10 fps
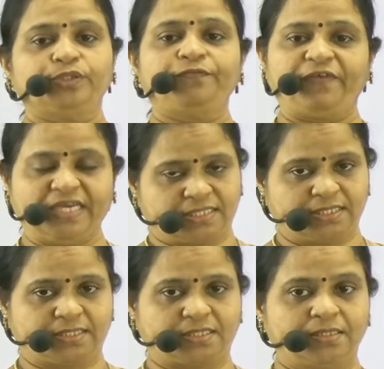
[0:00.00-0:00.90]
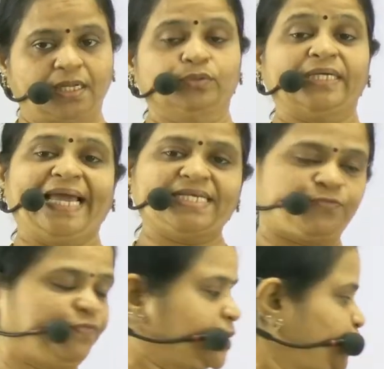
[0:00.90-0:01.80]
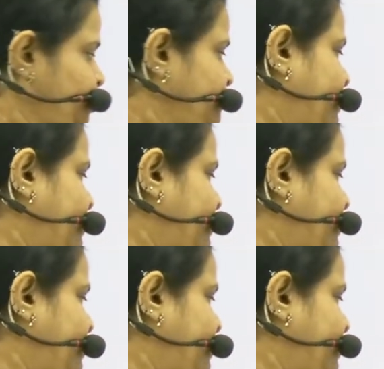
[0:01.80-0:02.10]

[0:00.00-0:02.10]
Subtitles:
the feces. Now the next function of